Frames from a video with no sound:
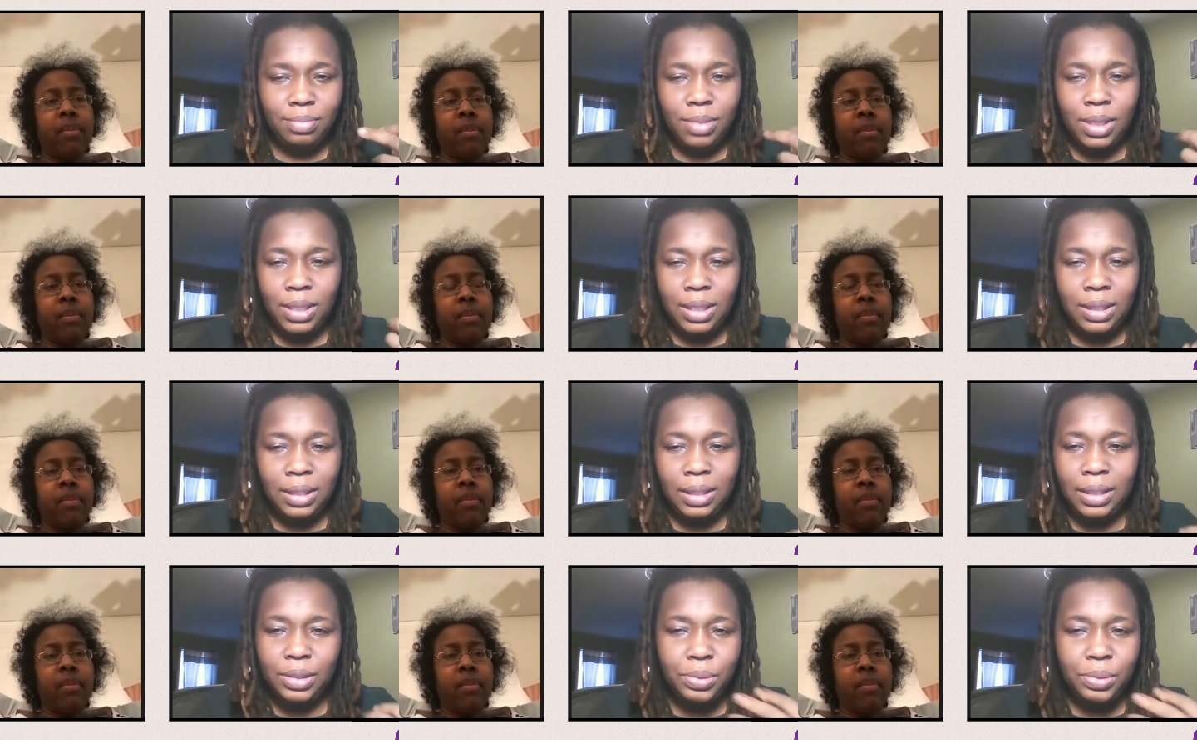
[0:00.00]
Speaker 1: a
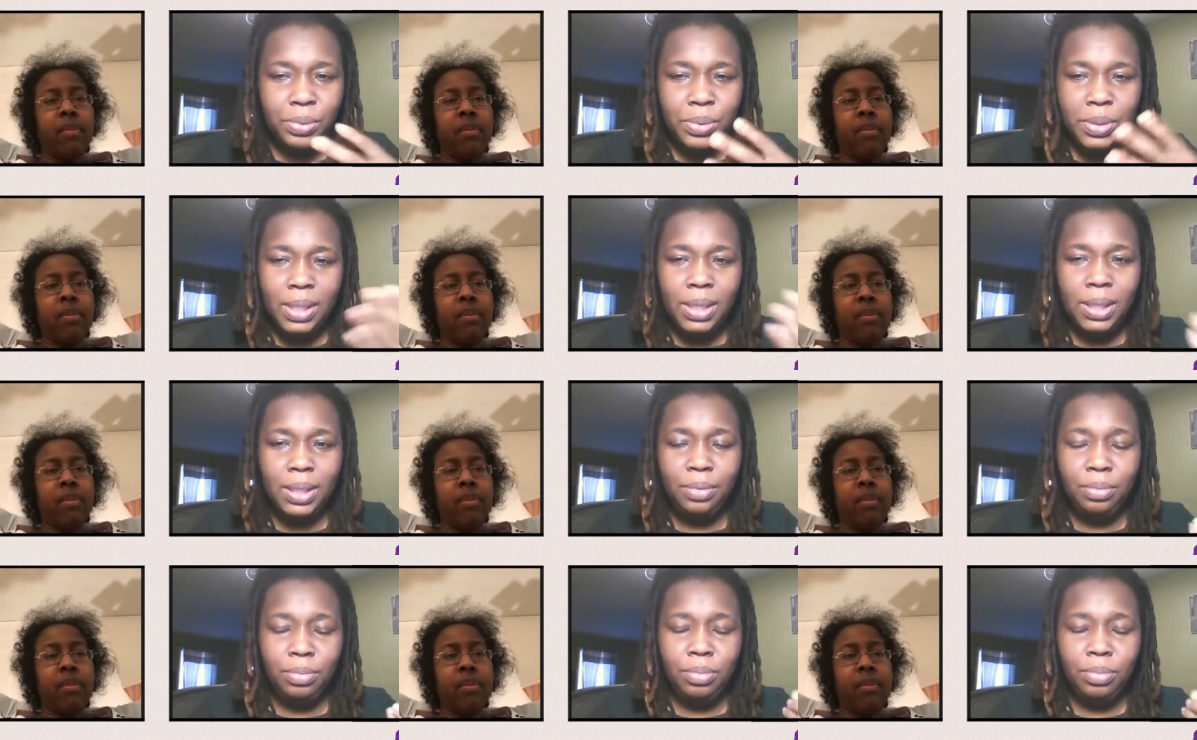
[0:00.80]
client who's
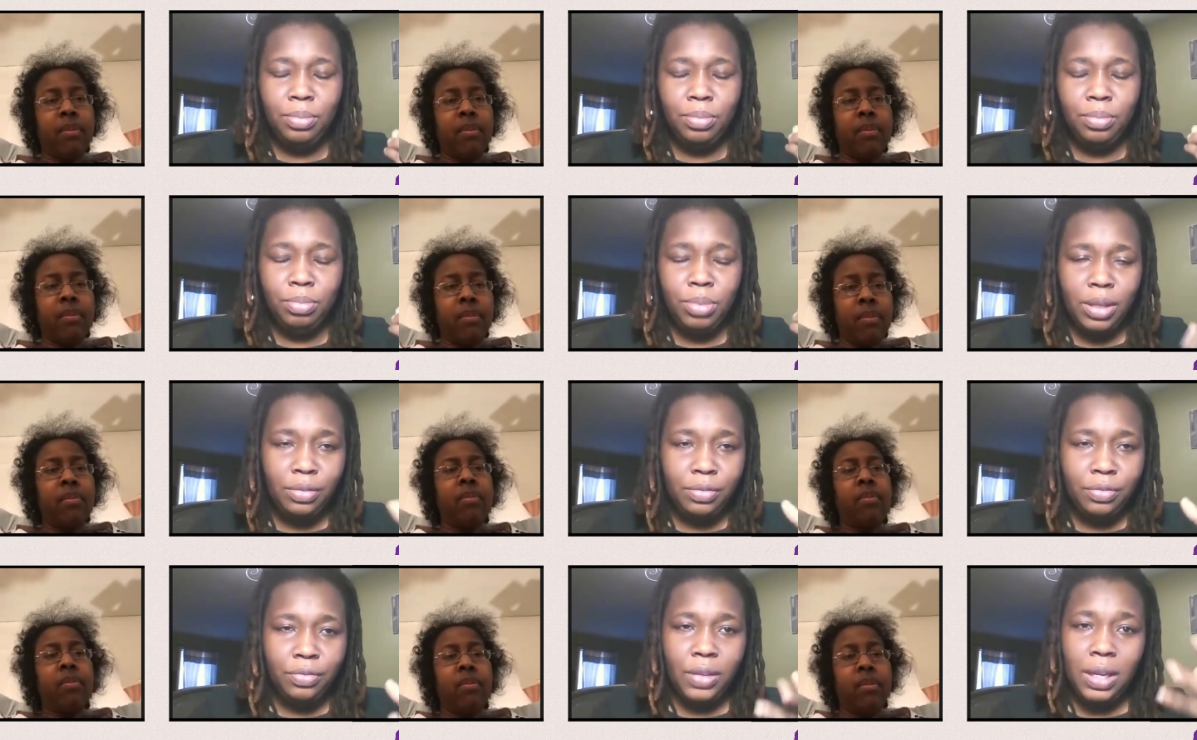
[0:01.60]
dealing
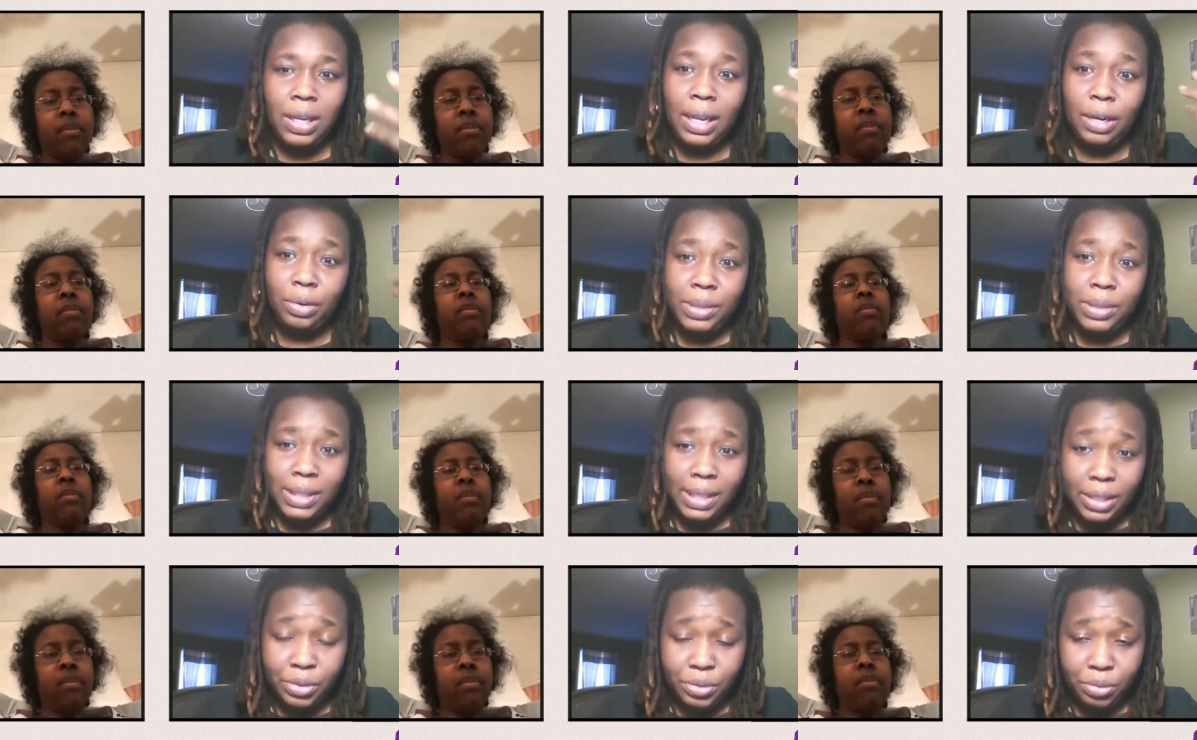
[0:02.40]
with a lot of
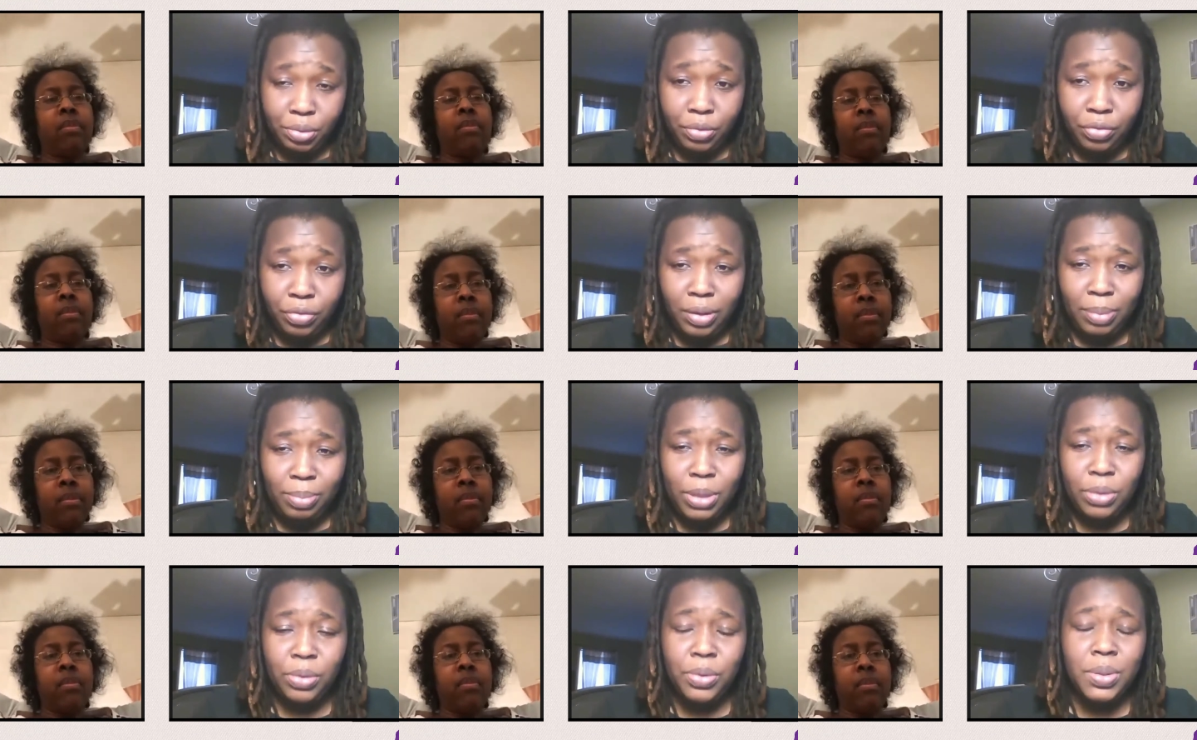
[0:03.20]
dandruff,
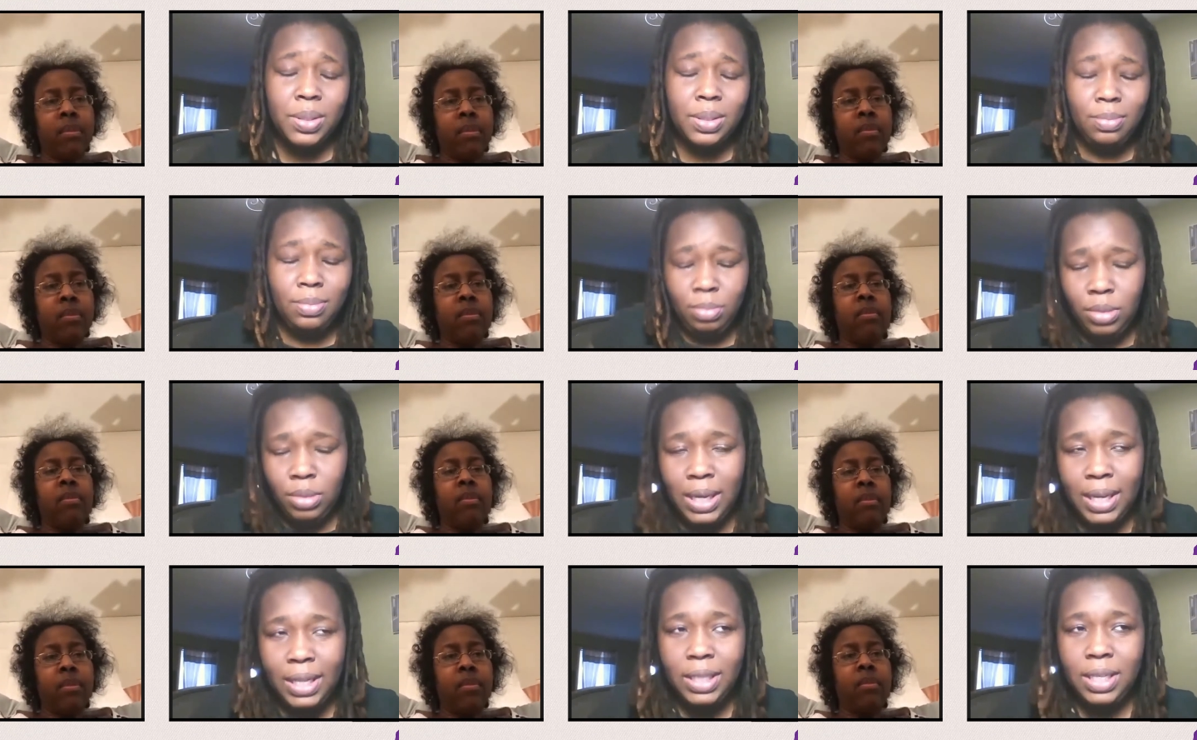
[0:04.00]
because
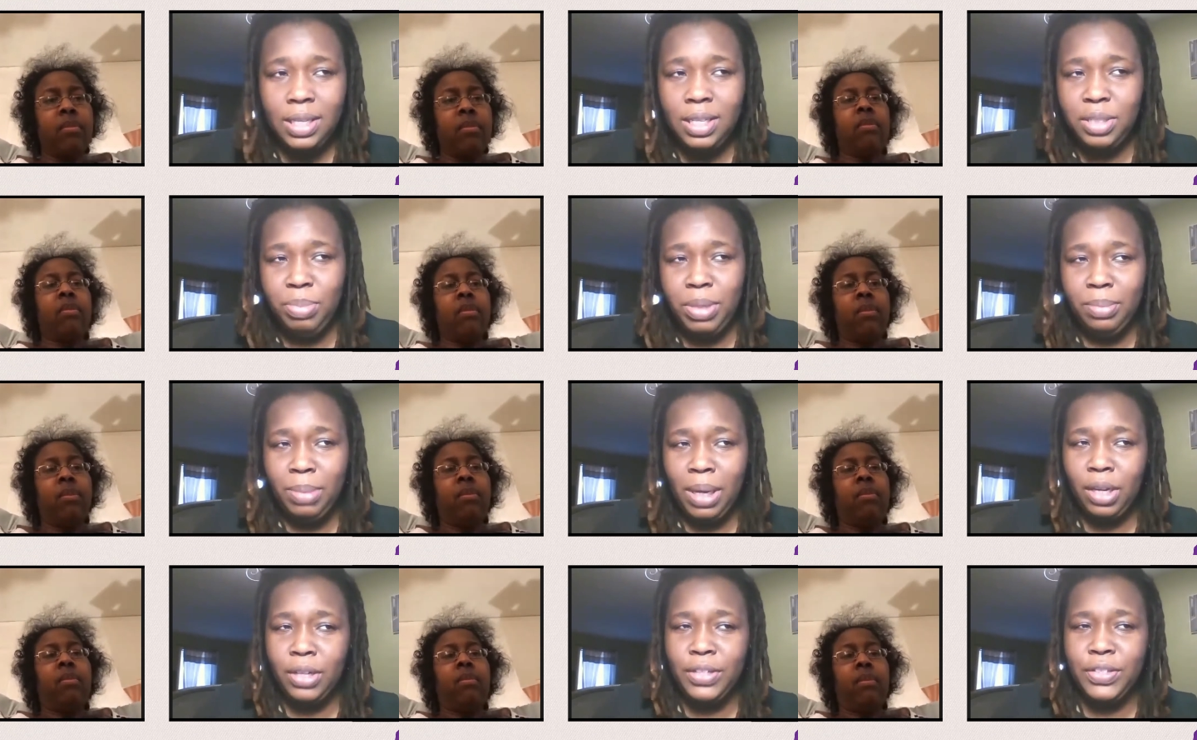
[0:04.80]
lately it's been
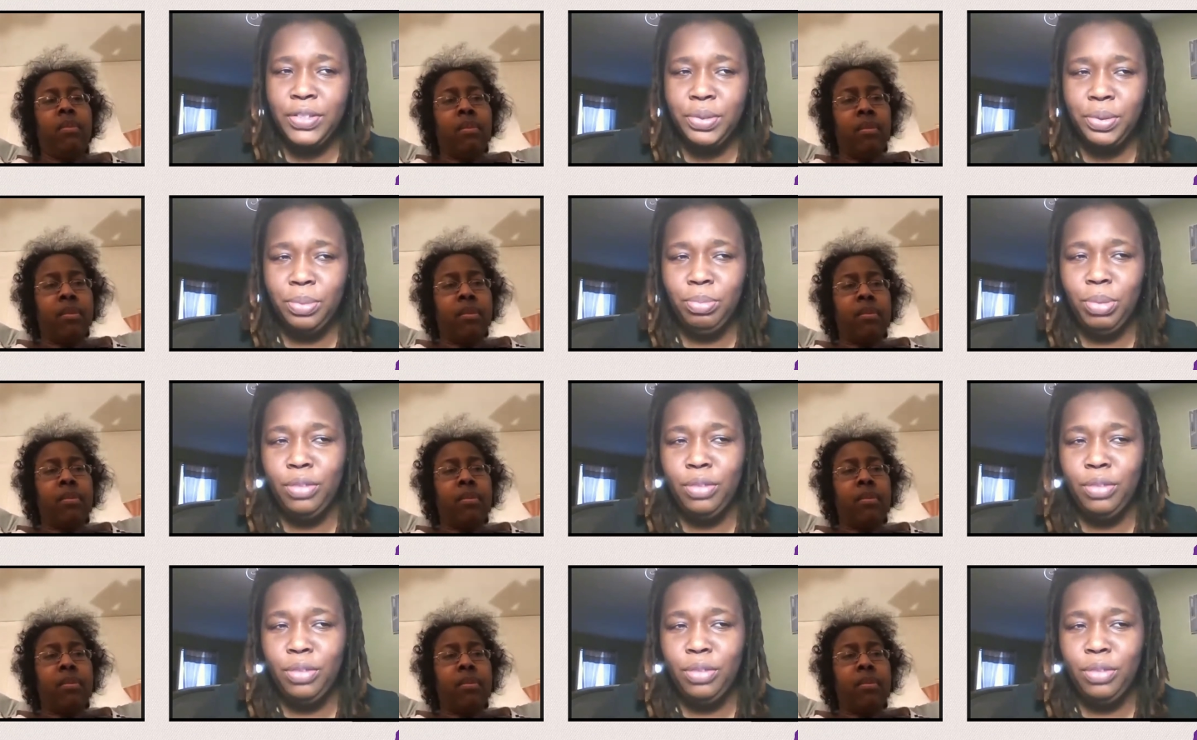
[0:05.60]
my concern